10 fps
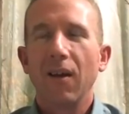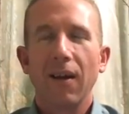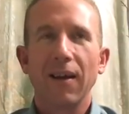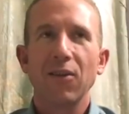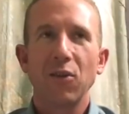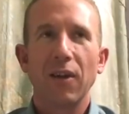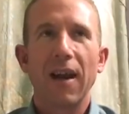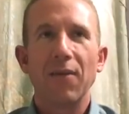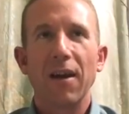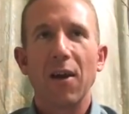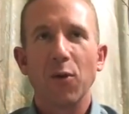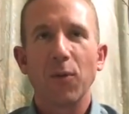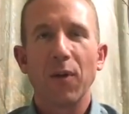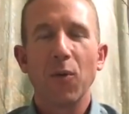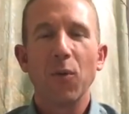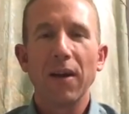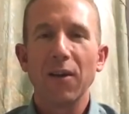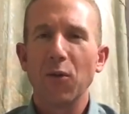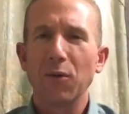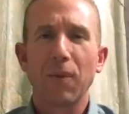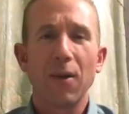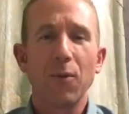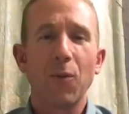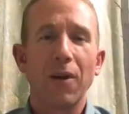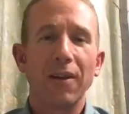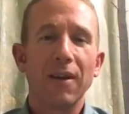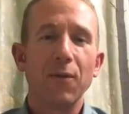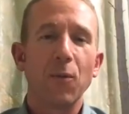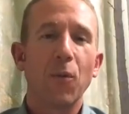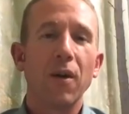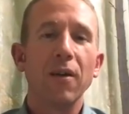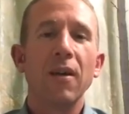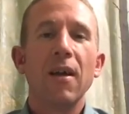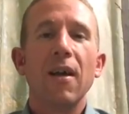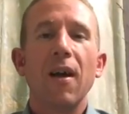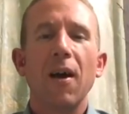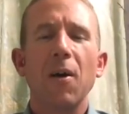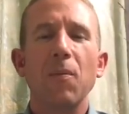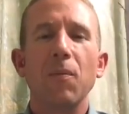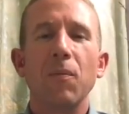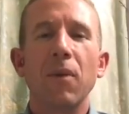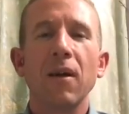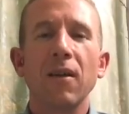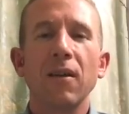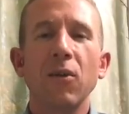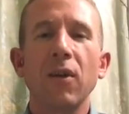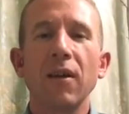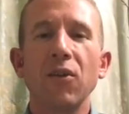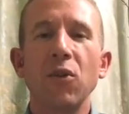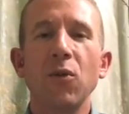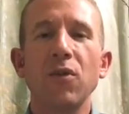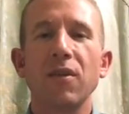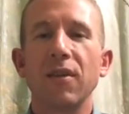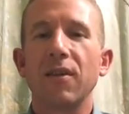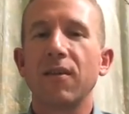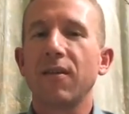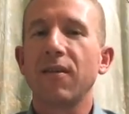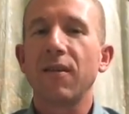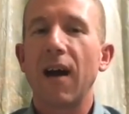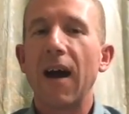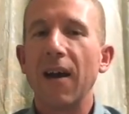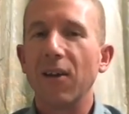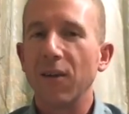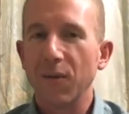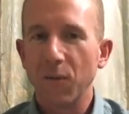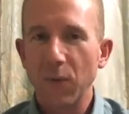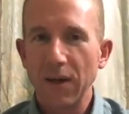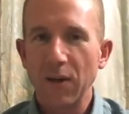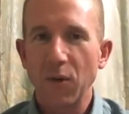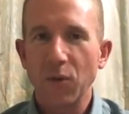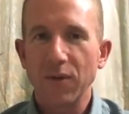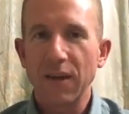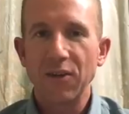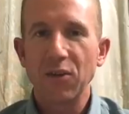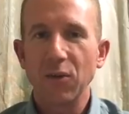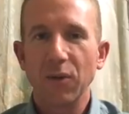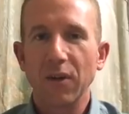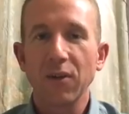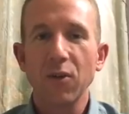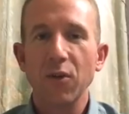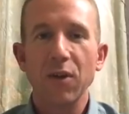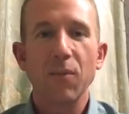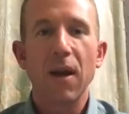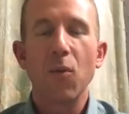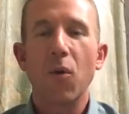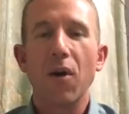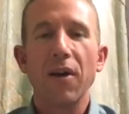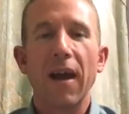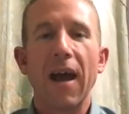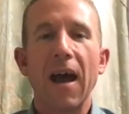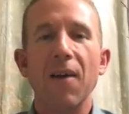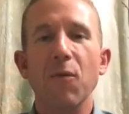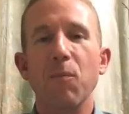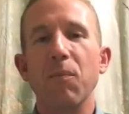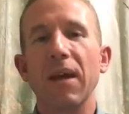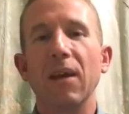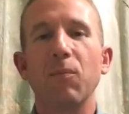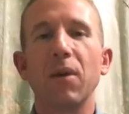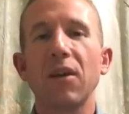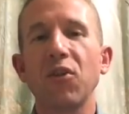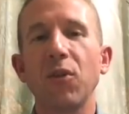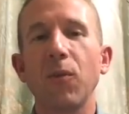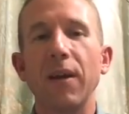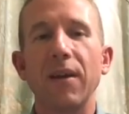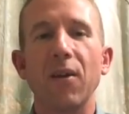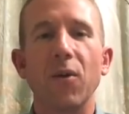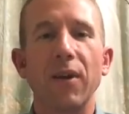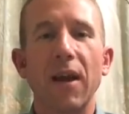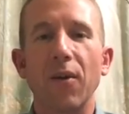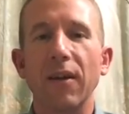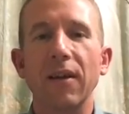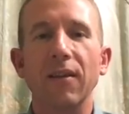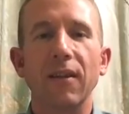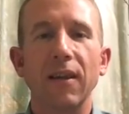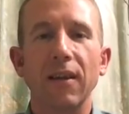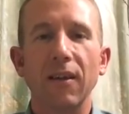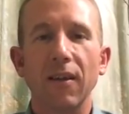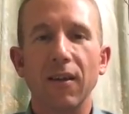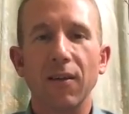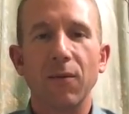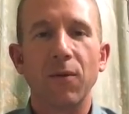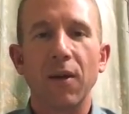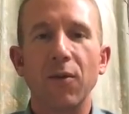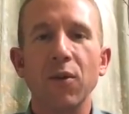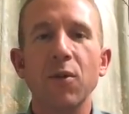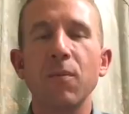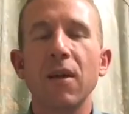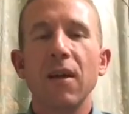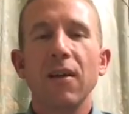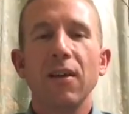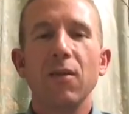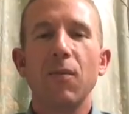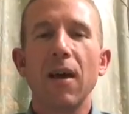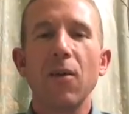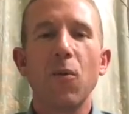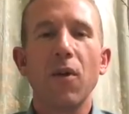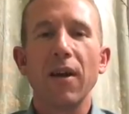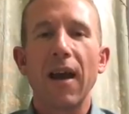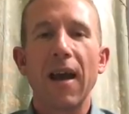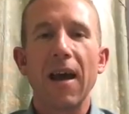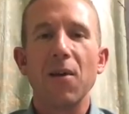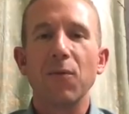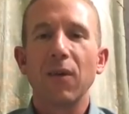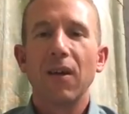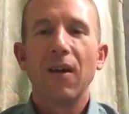I guess you could have a house without windows, but I wouldn't want to live in one. But you can choose the style of windows that you include. You might want to have a big picture window down in the front room. You might want to have